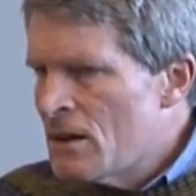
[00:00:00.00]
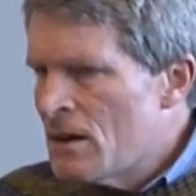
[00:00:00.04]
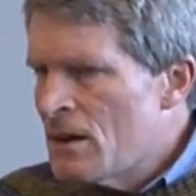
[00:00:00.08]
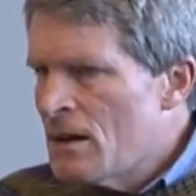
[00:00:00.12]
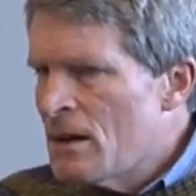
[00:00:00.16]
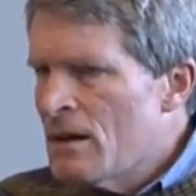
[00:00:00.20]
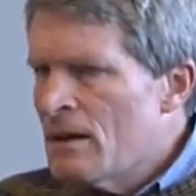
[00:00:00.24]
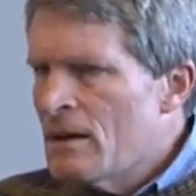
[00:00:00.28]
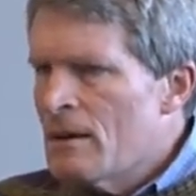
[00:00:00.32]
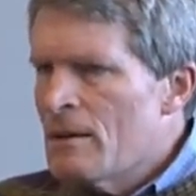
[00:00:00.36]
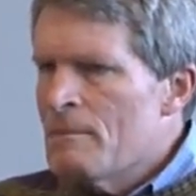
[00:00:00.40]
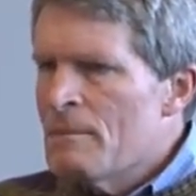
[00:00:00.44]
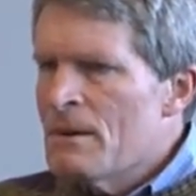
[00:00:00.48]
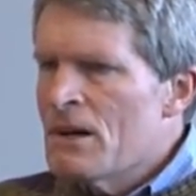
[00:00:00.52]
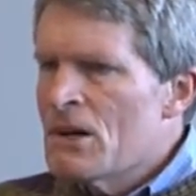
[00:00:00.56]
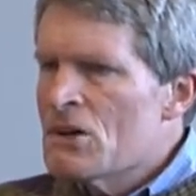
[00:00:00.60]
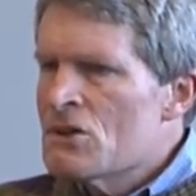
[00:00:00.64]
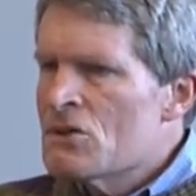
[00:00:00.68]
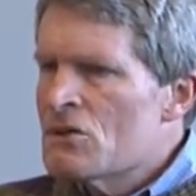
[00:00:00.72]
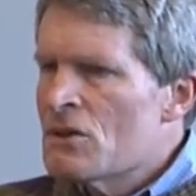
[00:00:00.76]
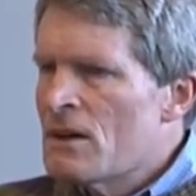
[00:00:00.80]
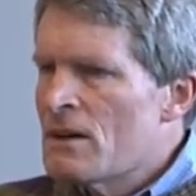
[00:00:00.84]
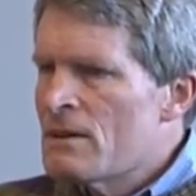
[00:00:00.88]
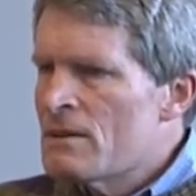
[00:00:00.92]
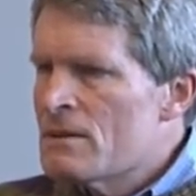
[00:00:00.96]
the
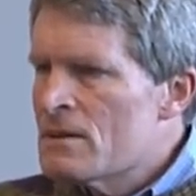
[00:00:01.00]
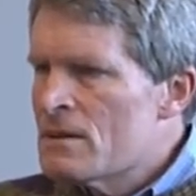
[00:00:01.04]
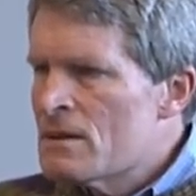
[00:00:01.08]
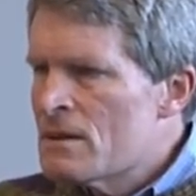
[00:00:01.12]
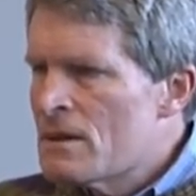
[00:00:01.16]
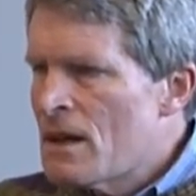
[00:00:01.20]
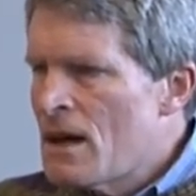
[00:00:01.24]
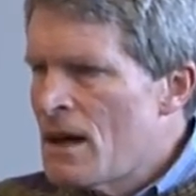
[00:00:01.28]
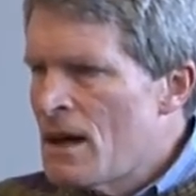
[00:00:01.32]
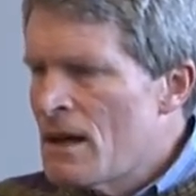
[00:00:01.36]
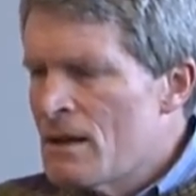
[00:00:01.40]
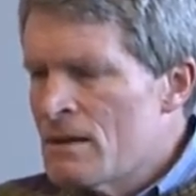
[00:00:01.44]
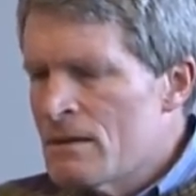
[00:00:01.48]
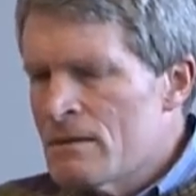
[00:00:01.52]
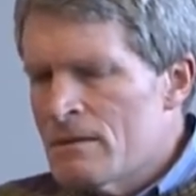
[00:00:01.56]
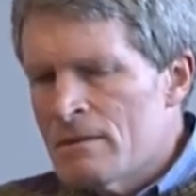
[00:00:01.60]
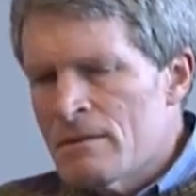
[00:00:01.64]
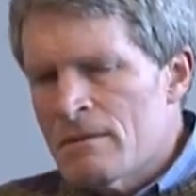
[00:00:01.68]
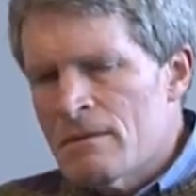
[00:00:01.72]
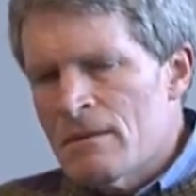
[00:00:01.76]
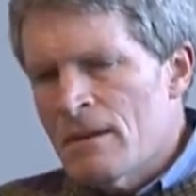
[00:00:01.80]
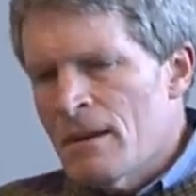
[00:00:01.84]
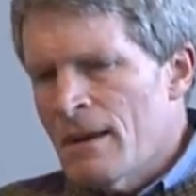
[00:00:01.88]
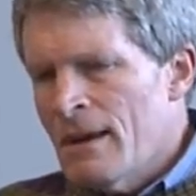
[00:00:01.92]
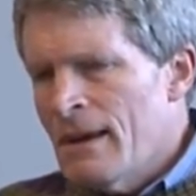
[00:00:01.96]
administrative state,
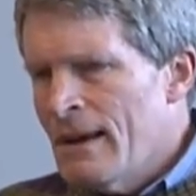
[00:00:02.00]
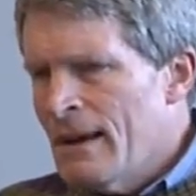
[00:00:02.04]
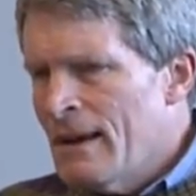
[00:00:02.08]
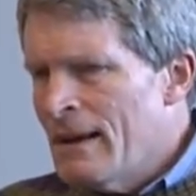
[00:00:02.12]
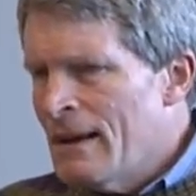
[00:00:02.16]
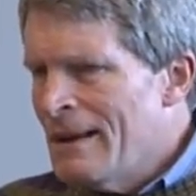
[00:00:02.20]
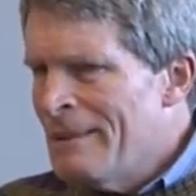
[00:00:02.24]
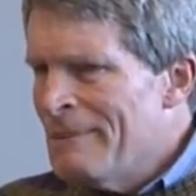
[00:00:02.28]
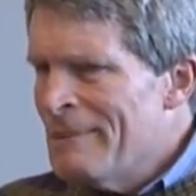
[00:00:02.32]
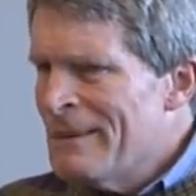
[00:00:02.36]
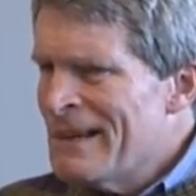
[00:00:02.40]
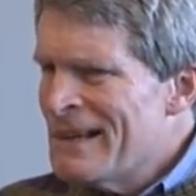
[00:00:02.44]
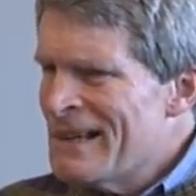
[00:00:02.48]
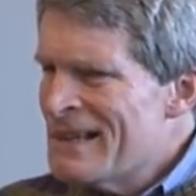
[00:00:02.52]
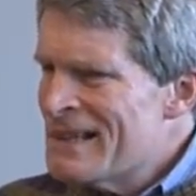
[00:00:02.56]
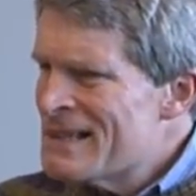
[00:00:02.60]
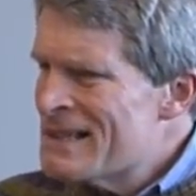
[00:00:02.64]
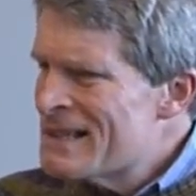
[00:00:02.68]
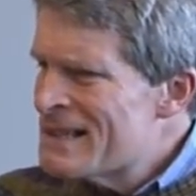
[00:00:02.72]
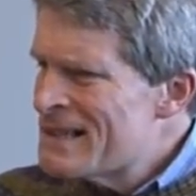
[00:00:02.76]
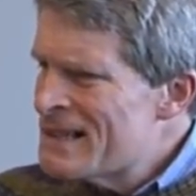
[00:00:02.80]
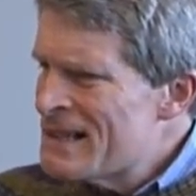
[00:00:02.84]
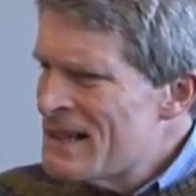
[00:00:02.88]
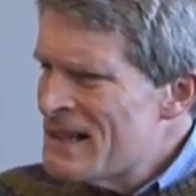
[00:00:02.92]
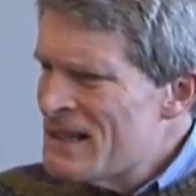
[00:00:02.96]
and, and, I mean
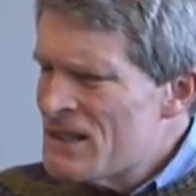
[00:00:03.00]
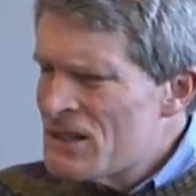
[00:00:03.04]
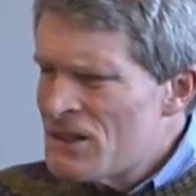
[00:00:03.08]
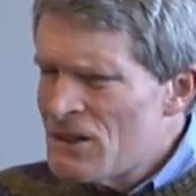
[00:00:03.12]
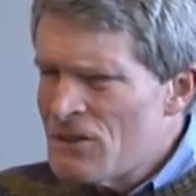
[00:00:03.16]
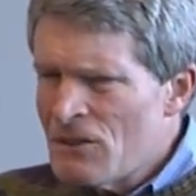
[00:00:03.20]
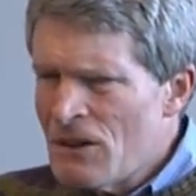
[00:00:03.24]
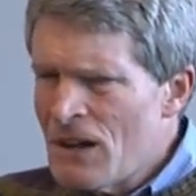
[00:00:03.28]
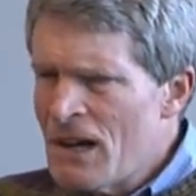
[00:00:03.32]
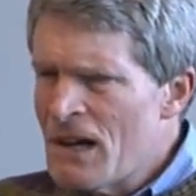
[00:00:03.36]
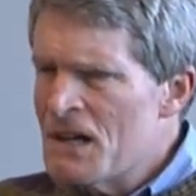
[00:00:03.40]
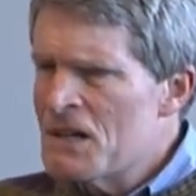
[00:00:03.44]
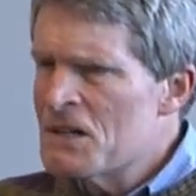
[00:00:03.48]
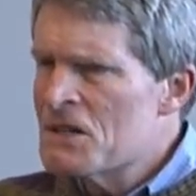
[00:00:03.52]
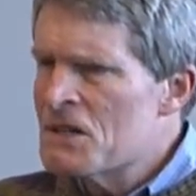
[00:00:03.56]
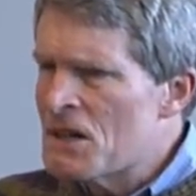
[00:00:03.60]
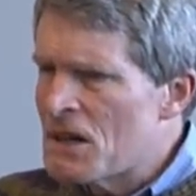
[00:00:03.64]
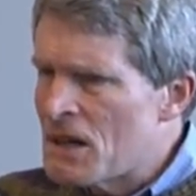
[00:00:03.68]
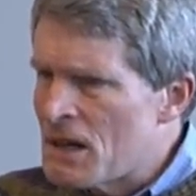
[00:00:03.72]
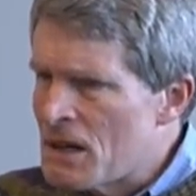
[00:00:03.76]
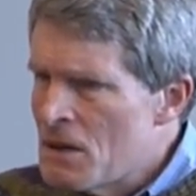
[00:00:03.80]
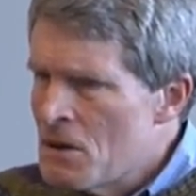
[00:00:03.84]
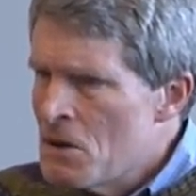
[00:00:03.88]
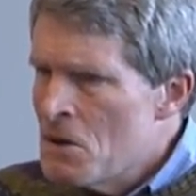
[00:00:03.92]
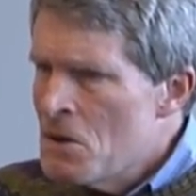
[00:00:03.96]
it's it's
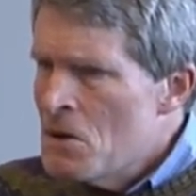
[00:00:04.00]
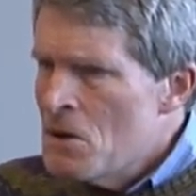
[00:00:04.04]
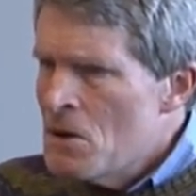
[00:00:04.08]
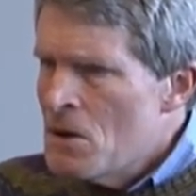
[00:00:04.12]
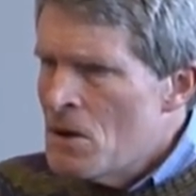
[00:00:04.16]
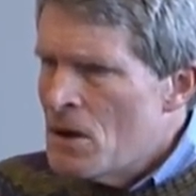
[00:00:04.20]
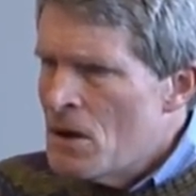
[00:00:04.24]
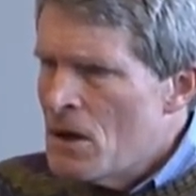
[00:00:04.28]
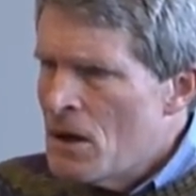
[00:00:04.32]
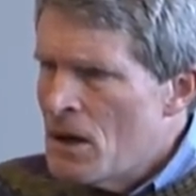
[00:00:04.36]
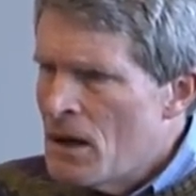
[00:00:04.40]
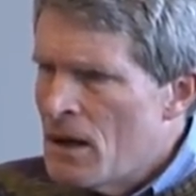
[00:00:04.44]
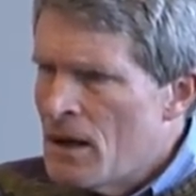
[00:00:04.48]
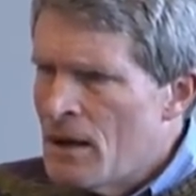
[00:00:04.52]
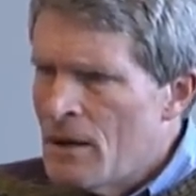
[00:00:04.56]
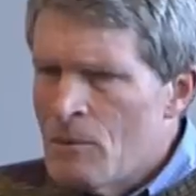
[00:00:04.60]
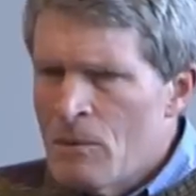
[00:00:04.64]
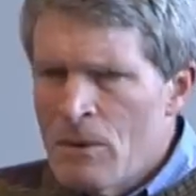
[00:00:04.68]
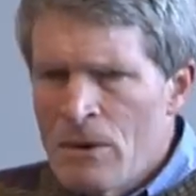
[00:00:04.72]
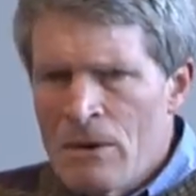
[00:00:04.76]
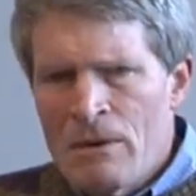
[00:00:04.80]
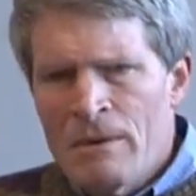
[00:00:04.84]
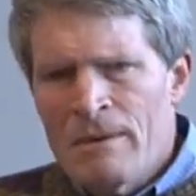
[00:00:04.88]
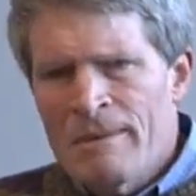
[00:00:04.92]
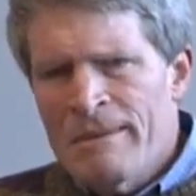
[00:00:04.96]
crazy. Uh,
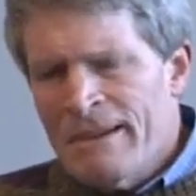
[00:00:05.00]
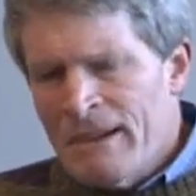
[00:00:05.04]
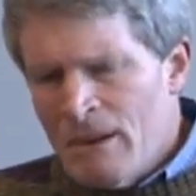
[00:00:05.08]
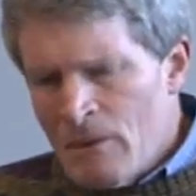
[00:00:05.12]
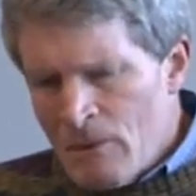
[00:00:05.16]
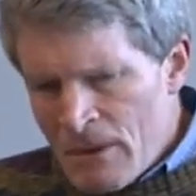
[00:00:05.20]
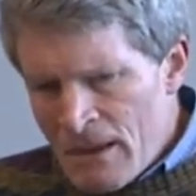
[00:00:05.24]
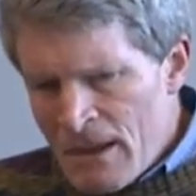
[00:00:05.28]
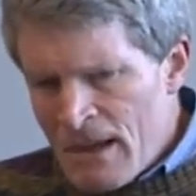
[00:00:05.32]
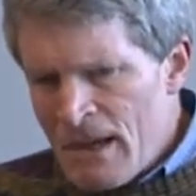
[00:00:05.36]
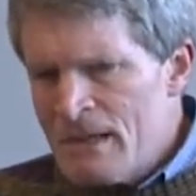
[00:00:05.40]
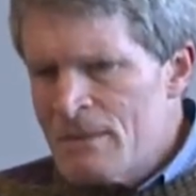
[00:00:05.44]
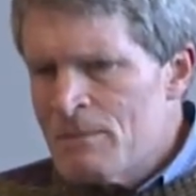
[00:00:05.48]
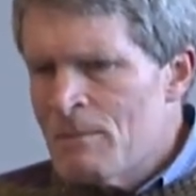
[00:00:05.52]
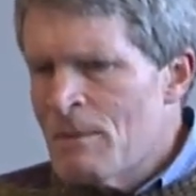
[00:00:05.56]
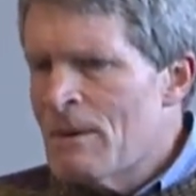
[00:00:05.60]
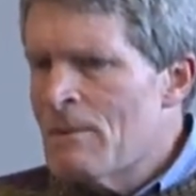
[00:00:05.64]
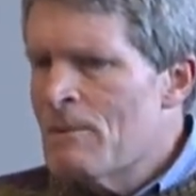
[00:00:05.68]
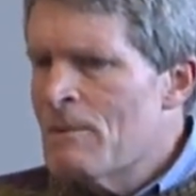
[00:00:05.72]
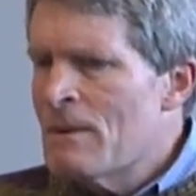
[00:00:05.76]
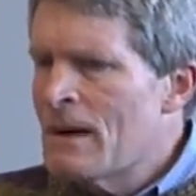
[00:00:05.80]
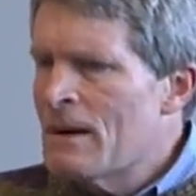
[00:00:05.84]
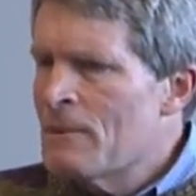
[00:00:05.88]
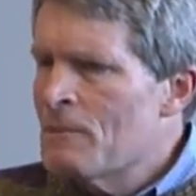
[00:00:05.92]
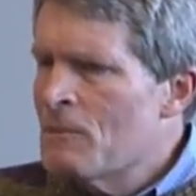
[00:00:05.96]
we, you know, yes, we
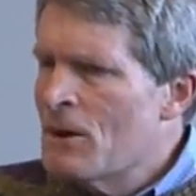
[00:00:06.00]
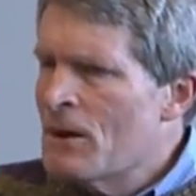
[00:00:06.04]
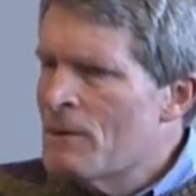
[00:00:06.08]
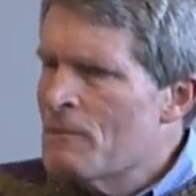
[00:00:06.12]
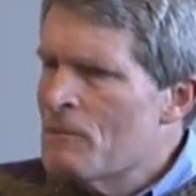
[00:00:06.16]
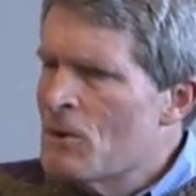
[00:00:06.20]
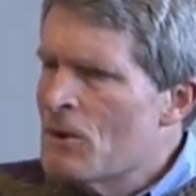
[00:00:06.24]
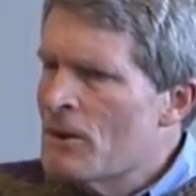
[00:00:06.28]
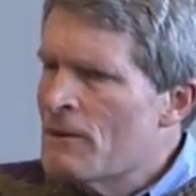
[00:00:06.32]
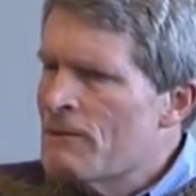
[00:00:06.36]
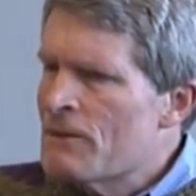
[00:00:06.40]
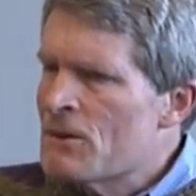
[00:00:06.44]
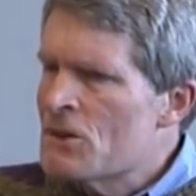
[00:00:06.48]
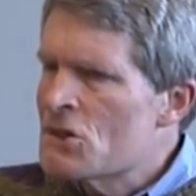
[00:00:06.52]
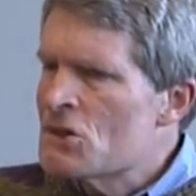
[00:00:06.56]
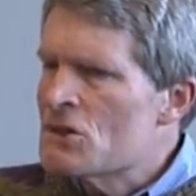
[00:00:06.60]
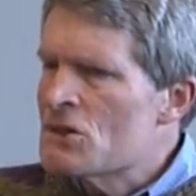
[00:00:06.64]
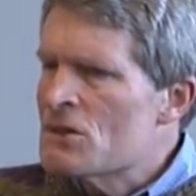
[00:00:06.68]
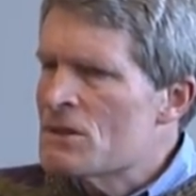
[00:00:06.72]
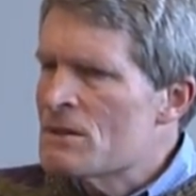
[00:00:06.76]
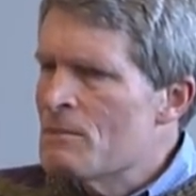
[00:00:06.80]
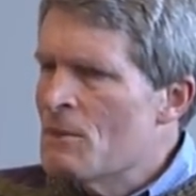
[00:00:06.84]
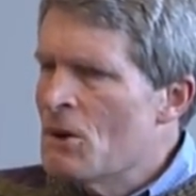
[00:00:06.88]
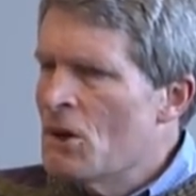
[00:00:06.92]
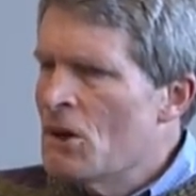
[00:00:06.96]
might want more
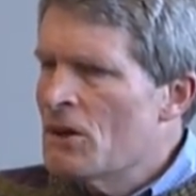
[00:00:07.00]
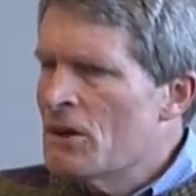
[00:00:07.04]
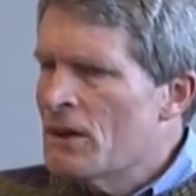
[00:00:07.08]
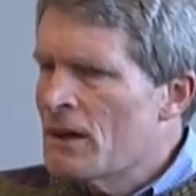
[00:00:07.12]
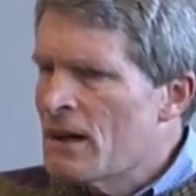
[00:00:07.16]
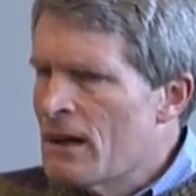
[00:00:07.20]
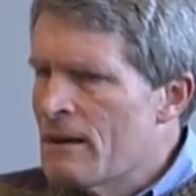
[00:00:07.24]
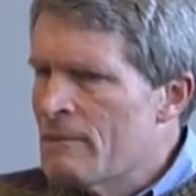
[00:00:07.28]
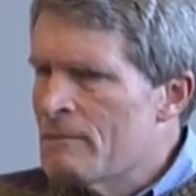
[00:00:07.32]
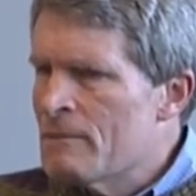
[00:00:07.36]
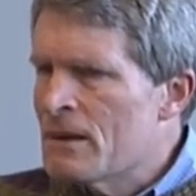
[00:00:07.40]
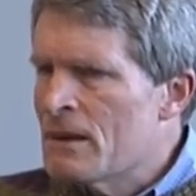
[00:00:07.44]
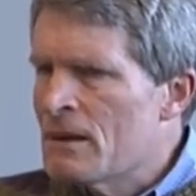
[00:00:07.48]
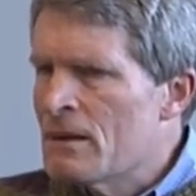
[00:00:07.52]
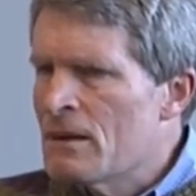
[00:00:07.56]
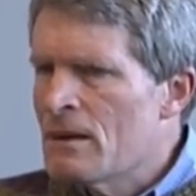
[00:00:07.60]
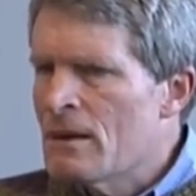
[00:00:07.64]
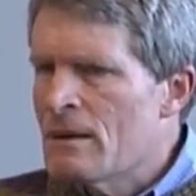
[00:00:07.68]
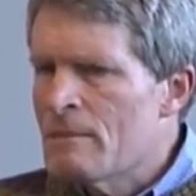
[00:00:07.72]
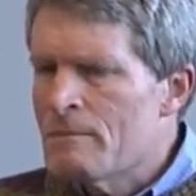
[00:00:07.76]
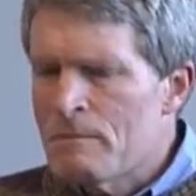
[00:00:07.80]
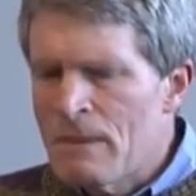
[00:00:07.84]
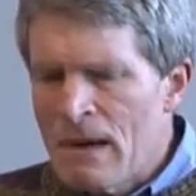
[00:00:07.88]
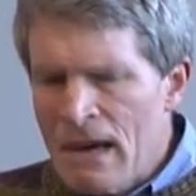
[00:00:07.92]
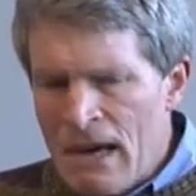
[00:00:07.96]
efficient, smaller government
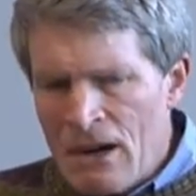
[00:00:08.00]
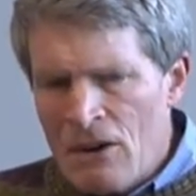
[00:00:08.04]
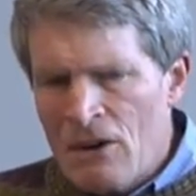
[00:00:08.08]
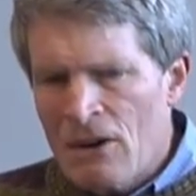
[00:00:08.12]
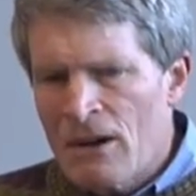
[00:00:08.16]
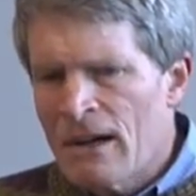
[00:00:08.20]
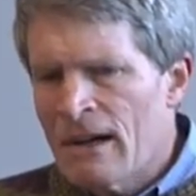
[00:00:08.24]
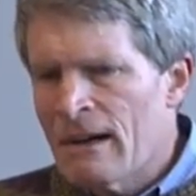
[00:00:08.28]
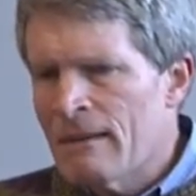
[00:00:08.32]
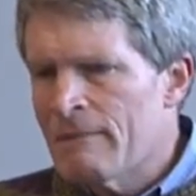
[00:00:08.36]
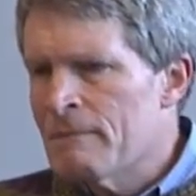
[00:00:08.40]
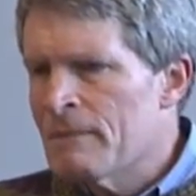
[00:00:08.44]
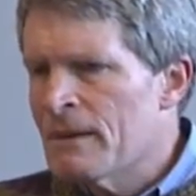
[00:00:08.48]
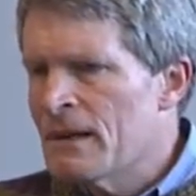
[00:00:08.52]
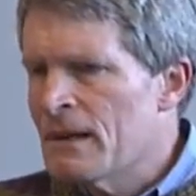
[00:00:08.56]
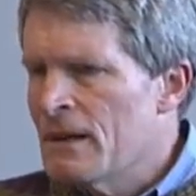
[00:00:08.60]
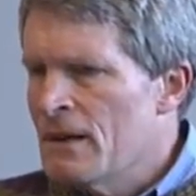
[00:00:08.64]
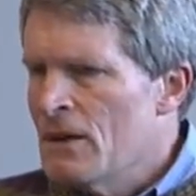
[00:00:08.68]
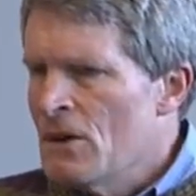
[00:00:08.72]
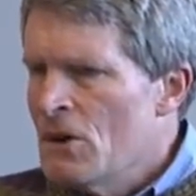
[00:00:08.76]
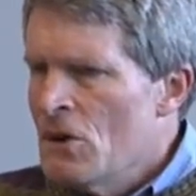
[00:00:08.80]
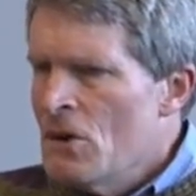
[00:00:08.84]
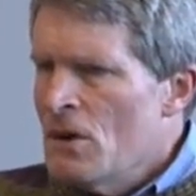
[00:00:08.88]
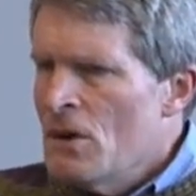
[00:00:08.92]
and better government.